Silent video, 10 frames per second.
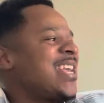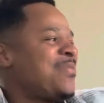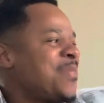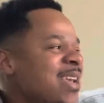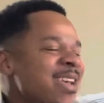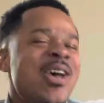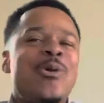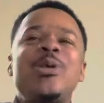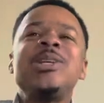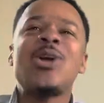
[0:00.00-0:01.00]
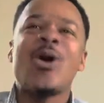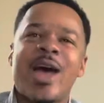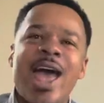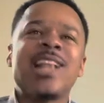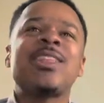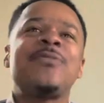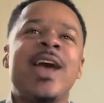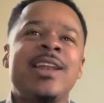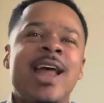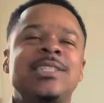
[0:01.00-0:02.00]
in me. When you start
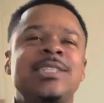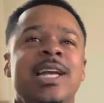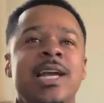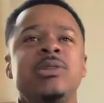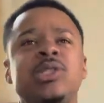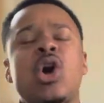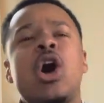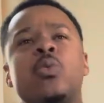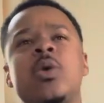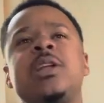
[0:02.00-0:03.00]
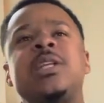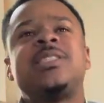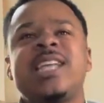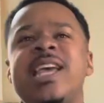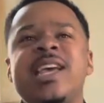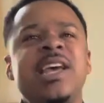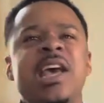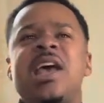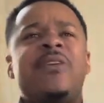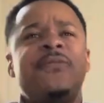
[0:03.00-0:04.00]
activating that shit and you start really singing
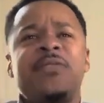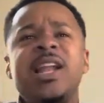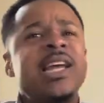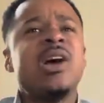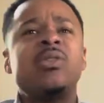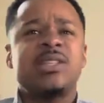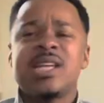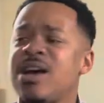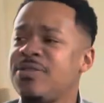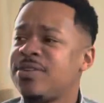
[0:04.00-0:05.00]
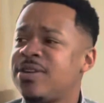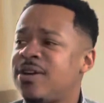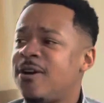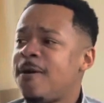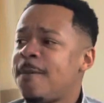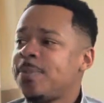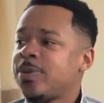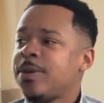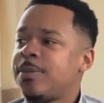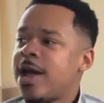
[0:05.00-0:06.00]
and feeling yourself,
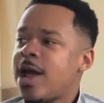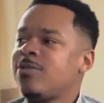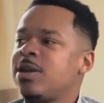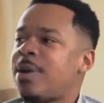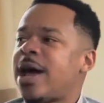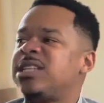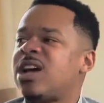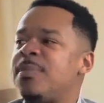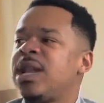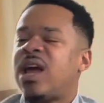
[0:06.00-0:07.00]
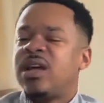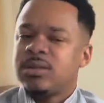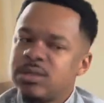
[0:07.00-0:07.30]
everybody's gonna be like,